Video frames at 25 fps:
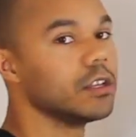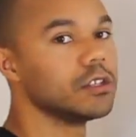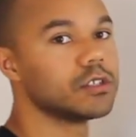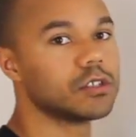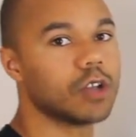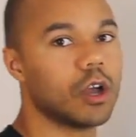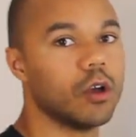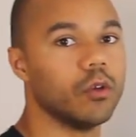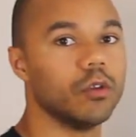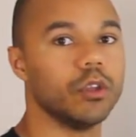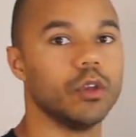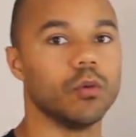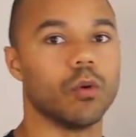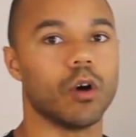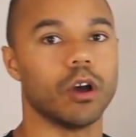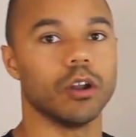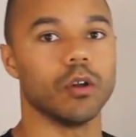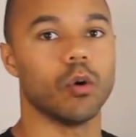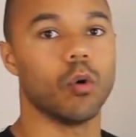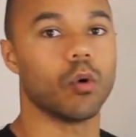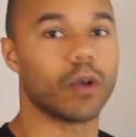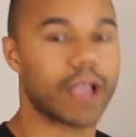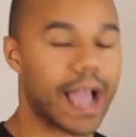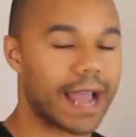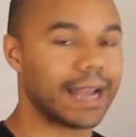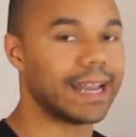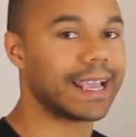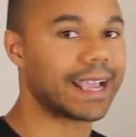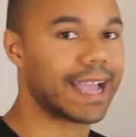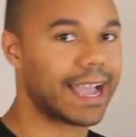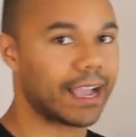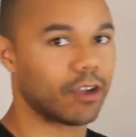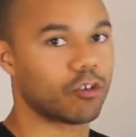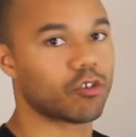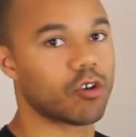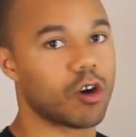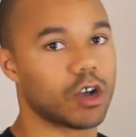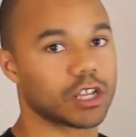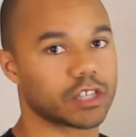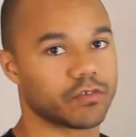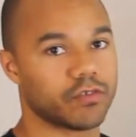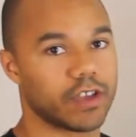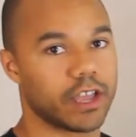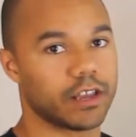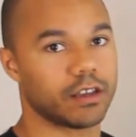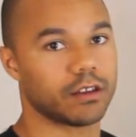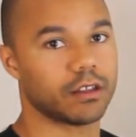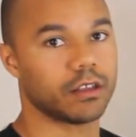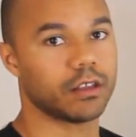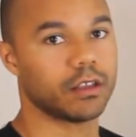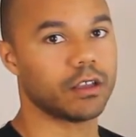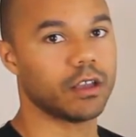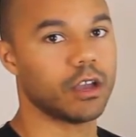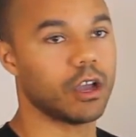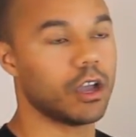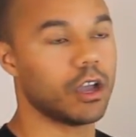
So you want organic and grass-fed